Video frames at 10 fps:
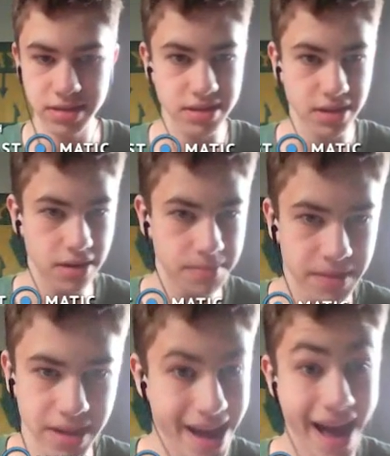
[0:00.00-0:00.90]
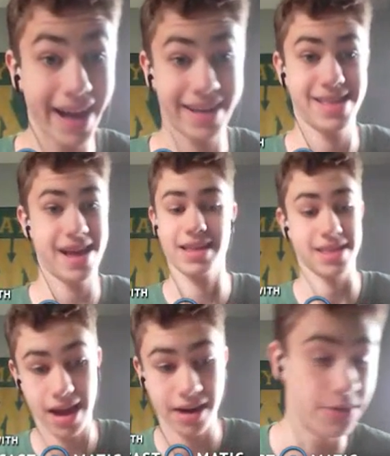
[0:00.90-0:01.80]
Sorry,
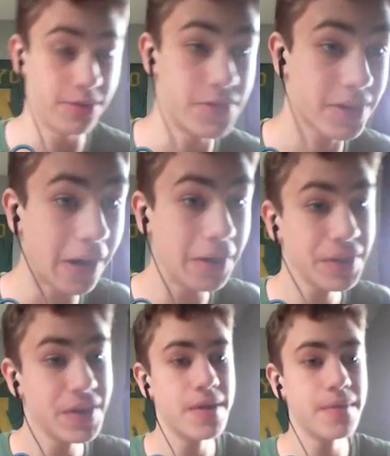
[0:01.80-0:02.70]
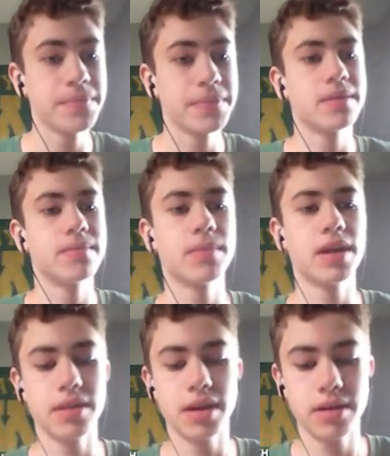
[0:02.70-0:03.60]
I don't know what they're called.
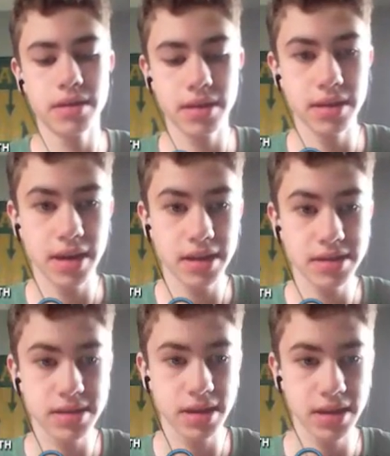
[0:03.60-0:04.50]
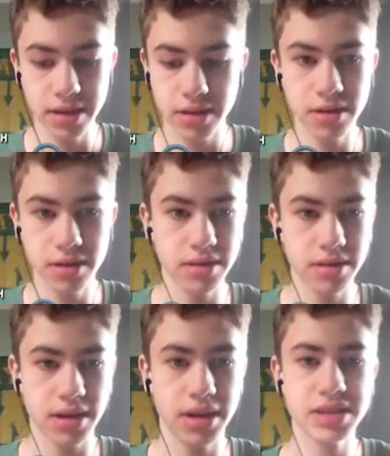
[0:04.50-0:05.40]
And then get here
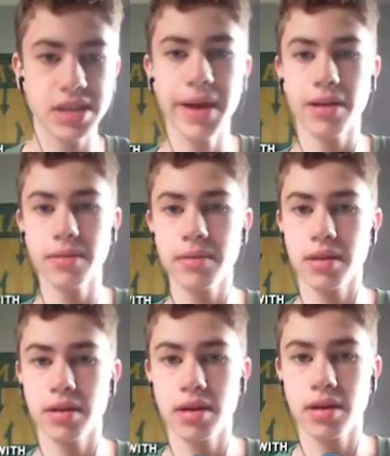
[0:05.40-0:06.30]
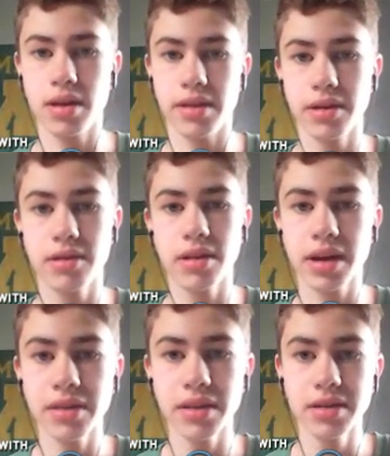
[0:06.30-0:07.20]
.html, and then you click
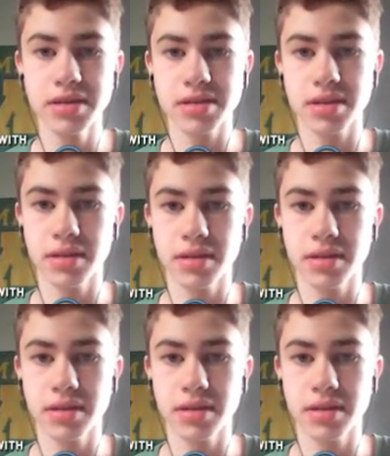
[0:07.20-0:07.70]
on this,